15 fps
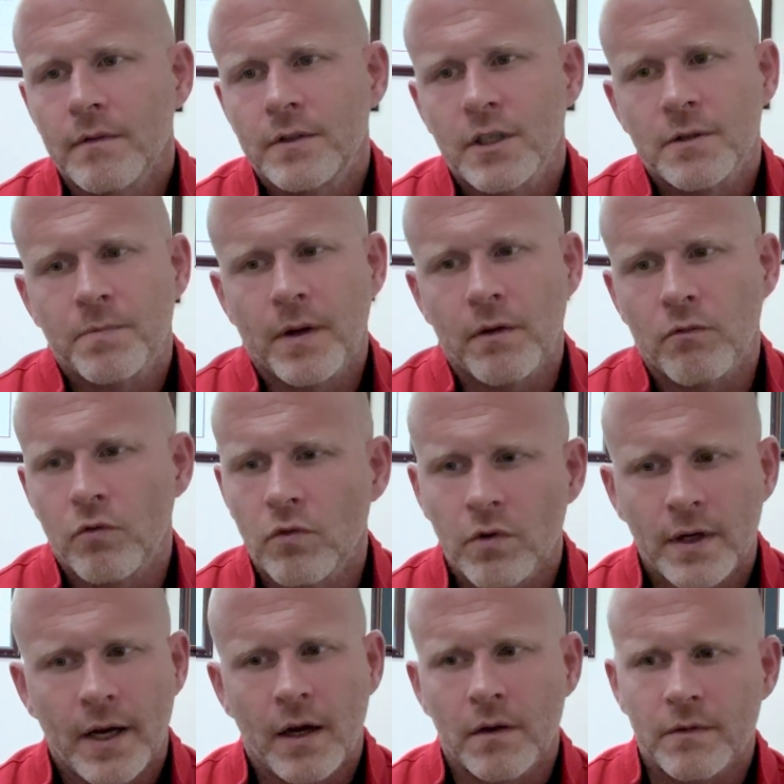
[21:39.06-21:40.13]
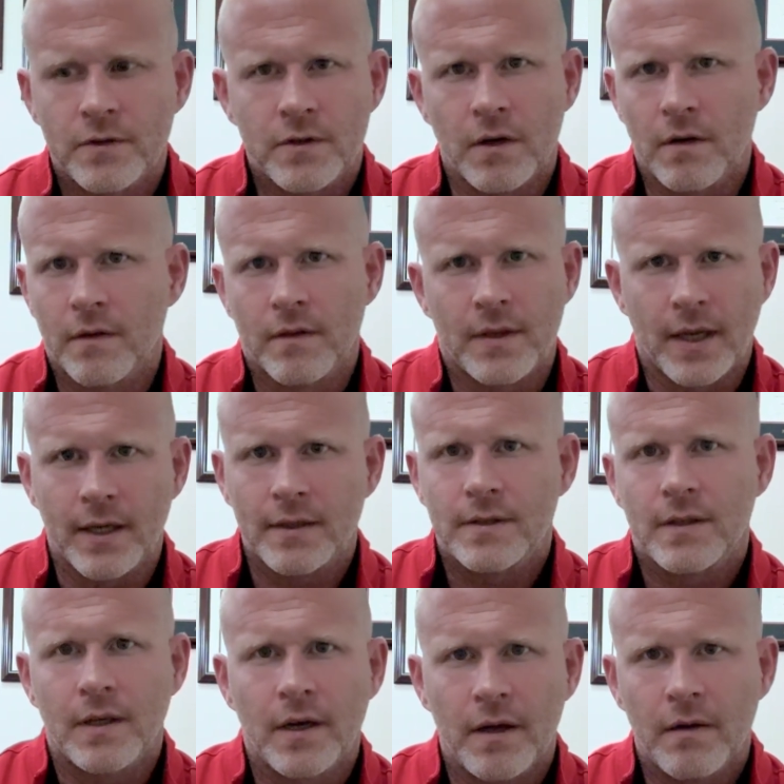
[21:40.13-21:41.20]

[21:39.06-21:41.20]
just by ruling out certain things.